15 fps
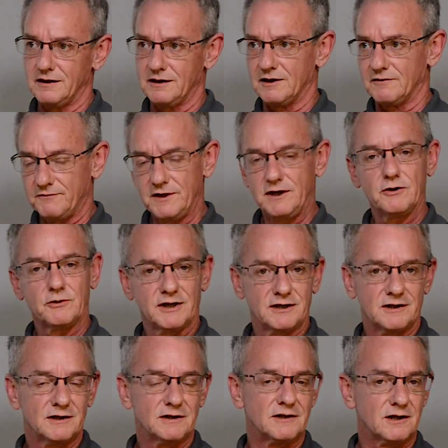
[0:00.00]
a video I
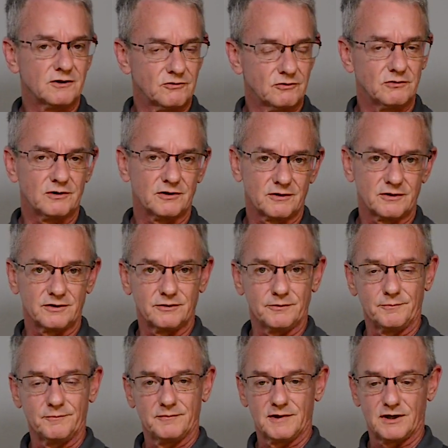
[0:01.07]
did not too long ago,
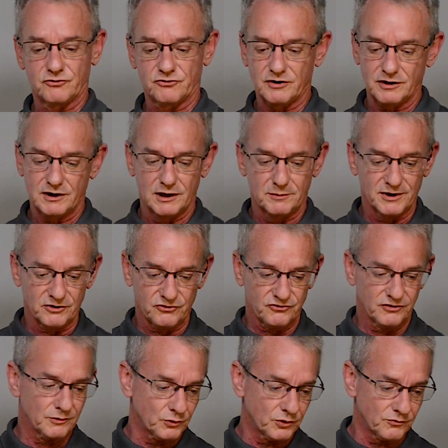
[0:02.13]
I was talking about
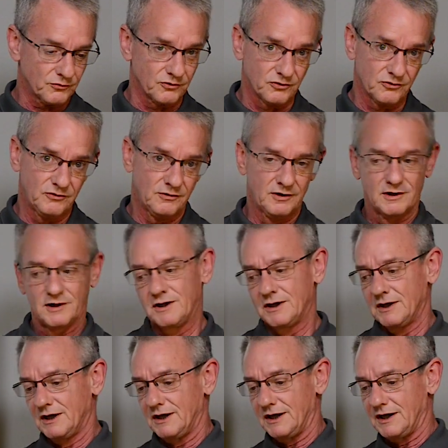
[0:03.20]
subwoofers
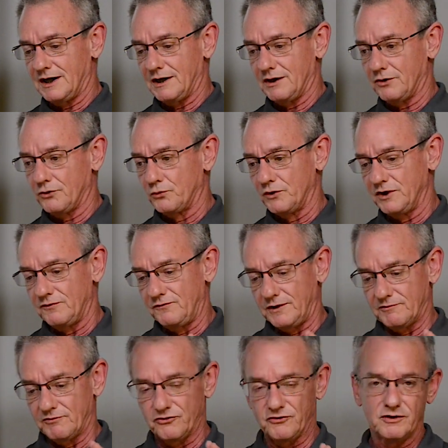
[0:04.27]
and how if you
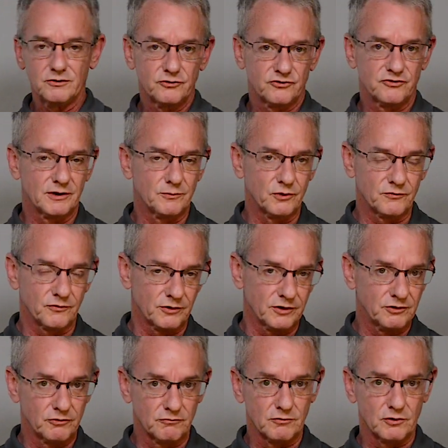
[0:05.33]
have a single subwoofer in
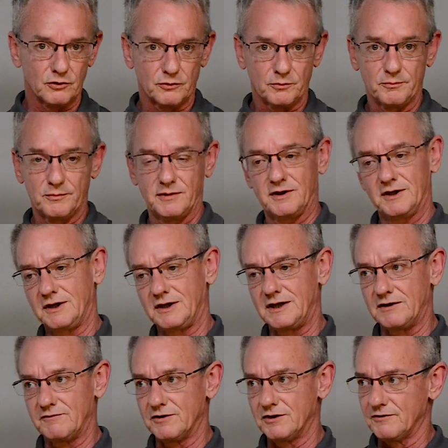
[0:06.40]
your room,
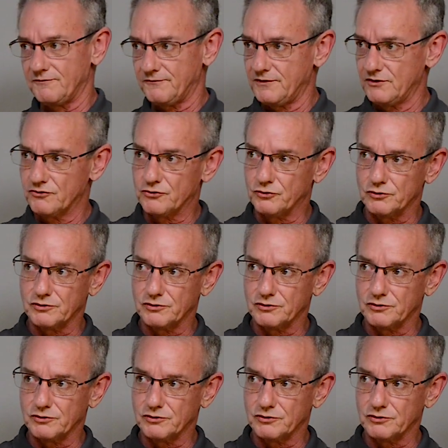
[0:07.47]
given the physical